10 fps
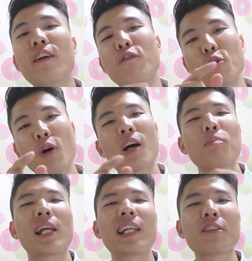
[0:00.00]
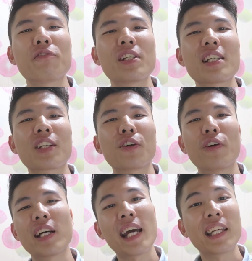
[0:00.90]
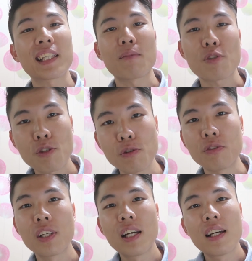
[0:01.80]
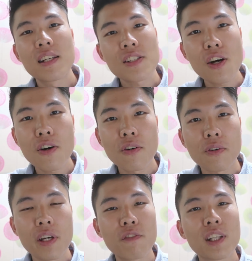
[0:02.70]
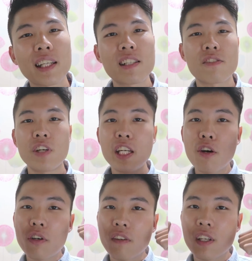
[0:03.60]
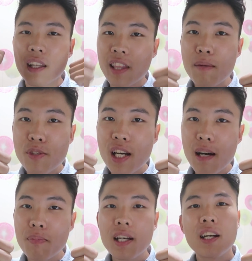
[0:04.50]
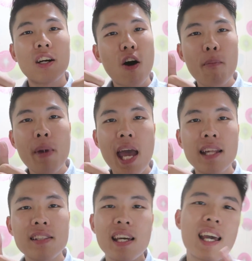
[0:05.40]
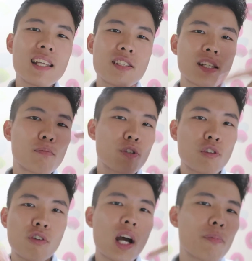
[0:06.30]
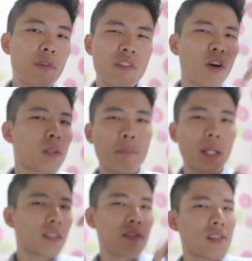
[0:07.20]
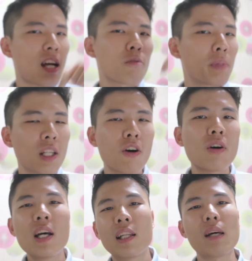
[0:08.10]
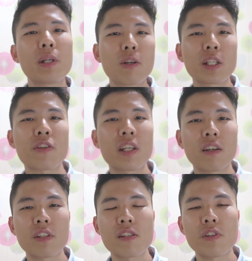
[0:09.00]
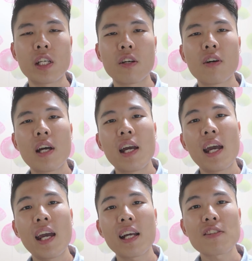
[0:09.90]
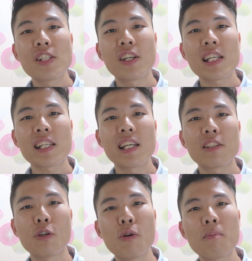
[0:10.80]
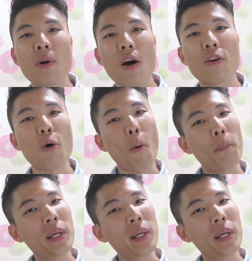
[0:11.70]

if you are planning to visit Korea anytime soon. So, if you like this video, give it a thumbs up, comment, and subscribe with all the buttons down below. Let me know what you think of this video, and I'll see you guys again tomorrow.